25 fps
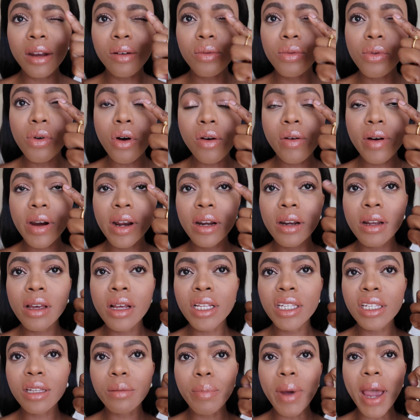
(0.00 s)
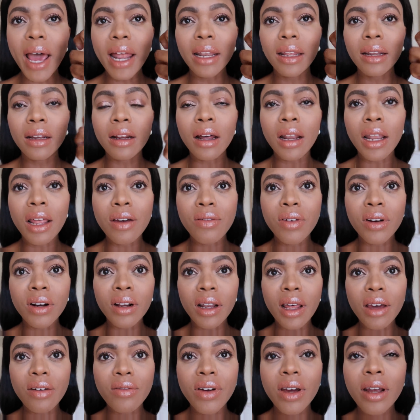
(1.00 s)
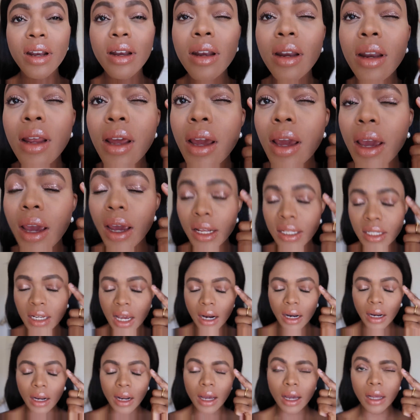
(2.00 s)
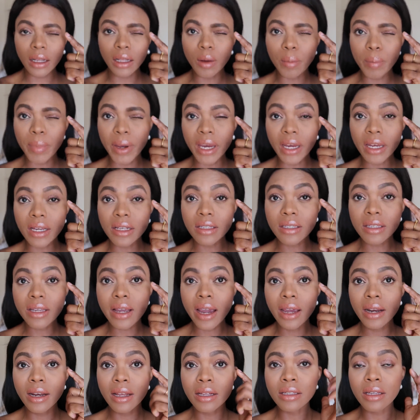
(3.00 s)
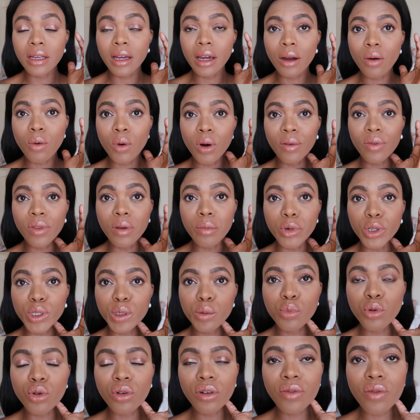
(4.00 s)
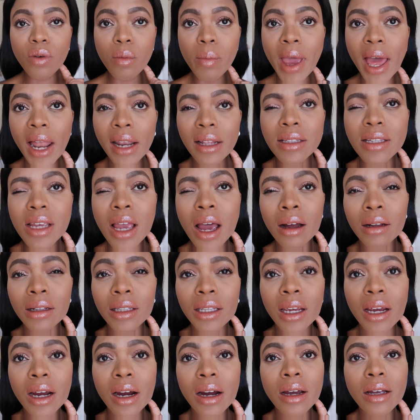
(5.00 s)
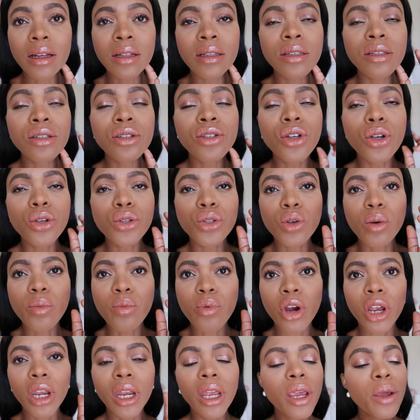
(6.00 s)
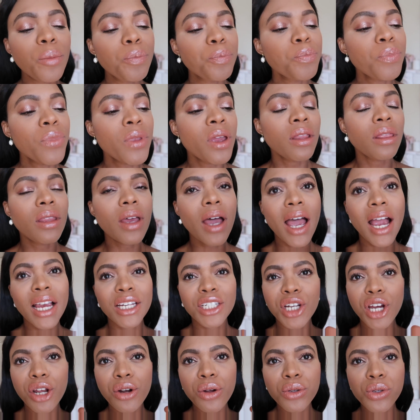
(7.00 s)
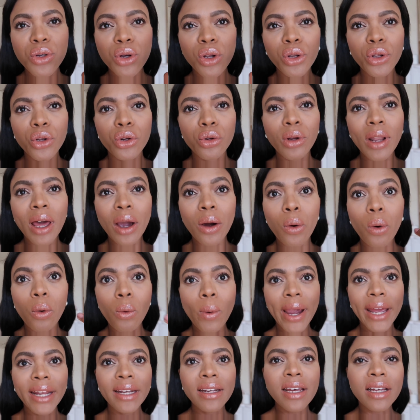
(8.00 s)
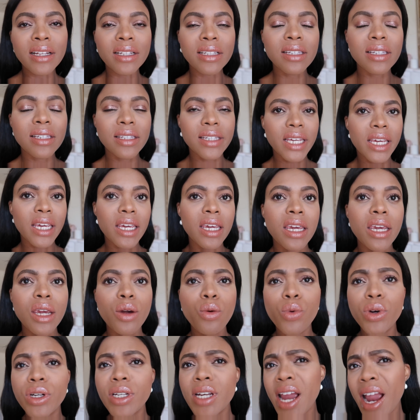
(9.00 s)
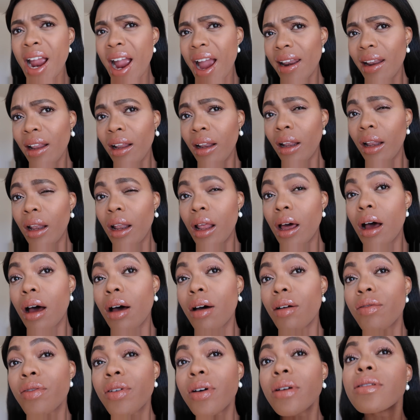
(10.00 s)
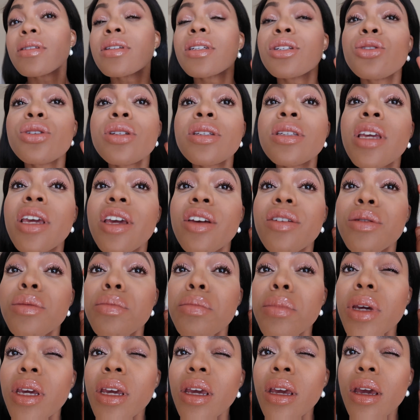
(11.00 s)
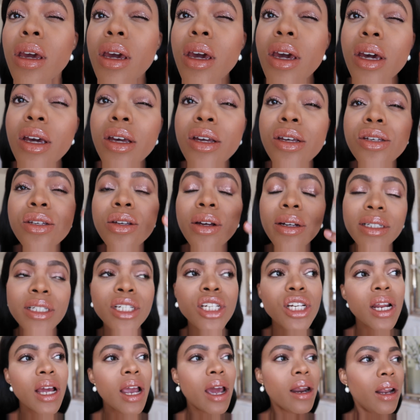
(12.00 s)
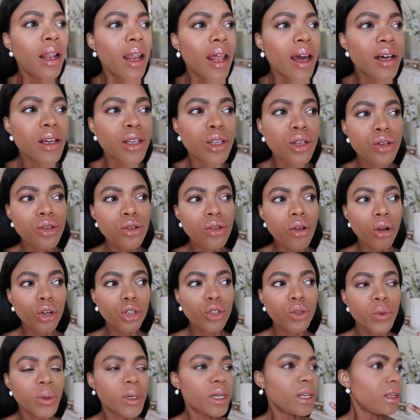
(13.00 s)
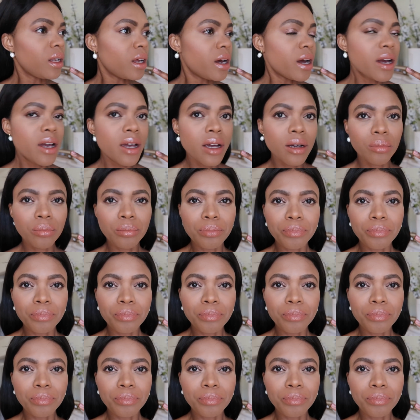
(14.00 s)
Warren is the palette 1111. It's kind of like on the pinky side. It's like one of the most beautiful palettes out there. It's so pretty. The eyeshadows are a little like wet and sticky, which I kind of love because it just gives me such kind of like a sultry look.